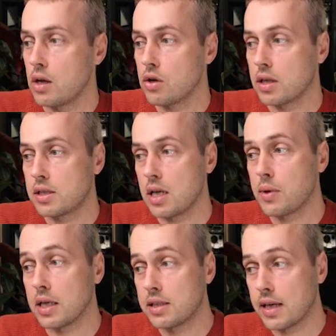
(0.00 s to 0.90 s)
you can see
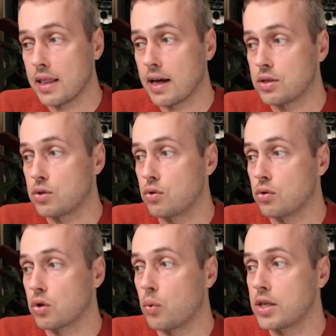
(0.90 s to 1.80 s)
we can set that to
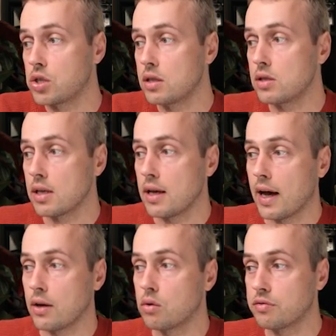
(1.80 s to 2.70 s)
questions
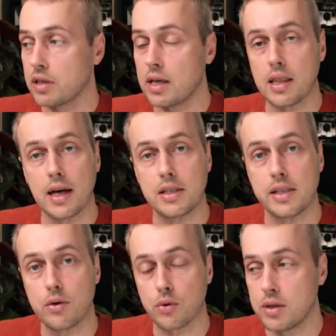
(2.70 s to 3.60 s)
and hopefully that is
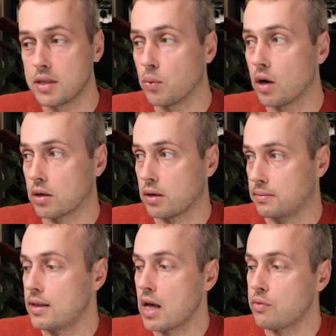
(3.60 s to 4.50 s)
now going to work.
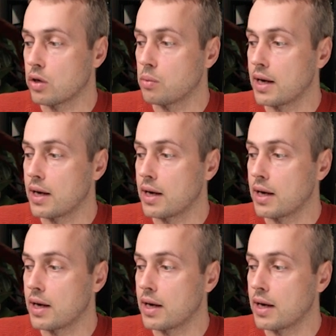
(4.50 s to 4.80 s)
Now if we go